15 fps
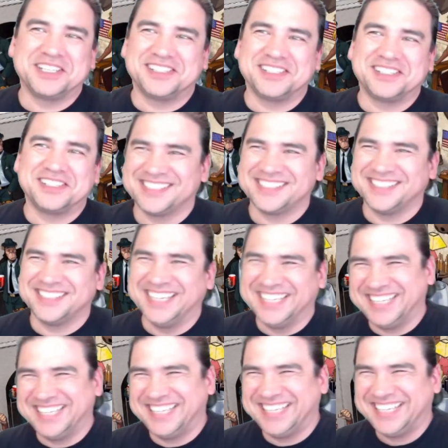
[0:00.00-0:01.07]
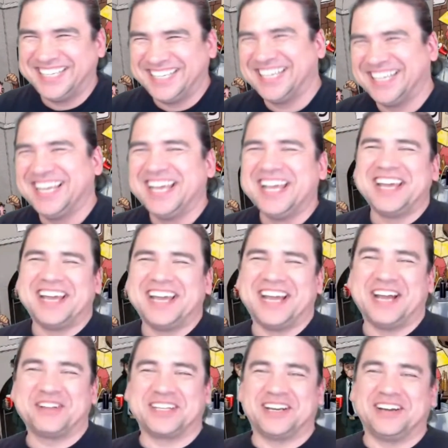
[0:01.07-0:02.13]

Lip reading: collection out there.